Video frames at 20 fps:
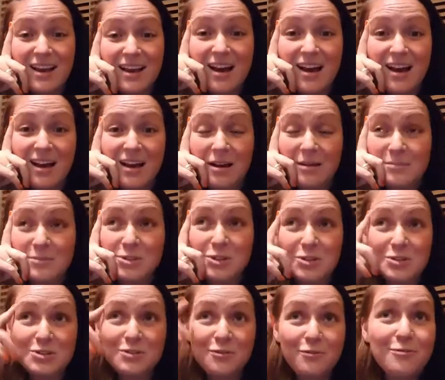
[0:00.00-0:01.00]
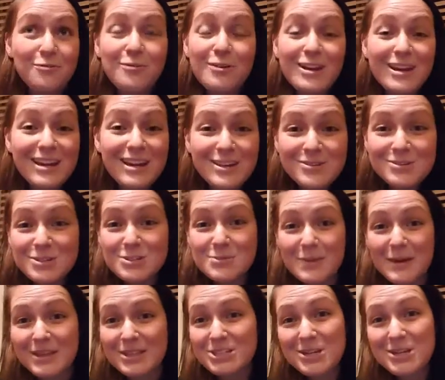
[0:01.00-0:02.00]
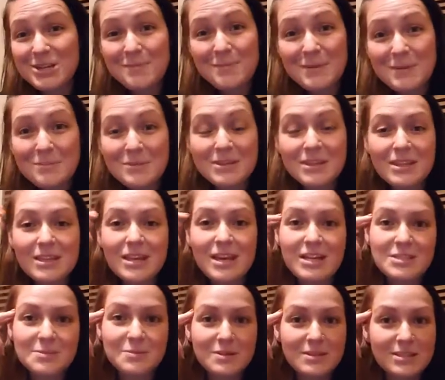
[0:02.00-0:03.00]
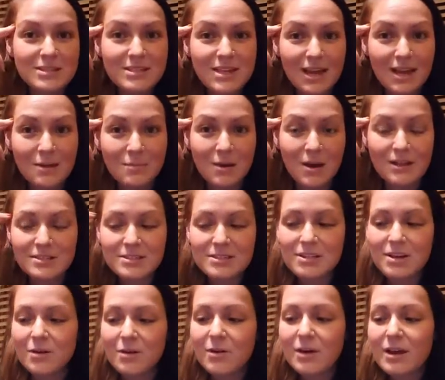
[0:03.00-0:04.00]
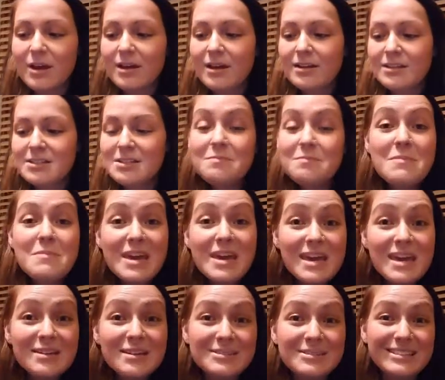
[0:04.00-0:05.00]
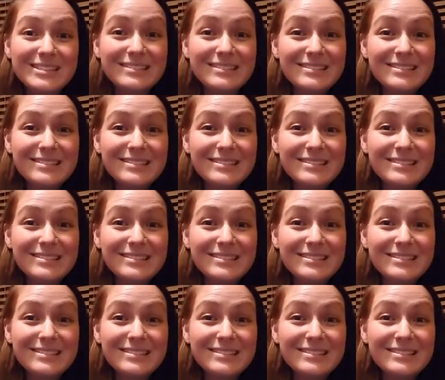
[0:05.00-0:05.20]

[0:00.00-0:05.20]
So it's free, you just pay the shipping, but then the next month it's 80 bucks. So to me, I was like,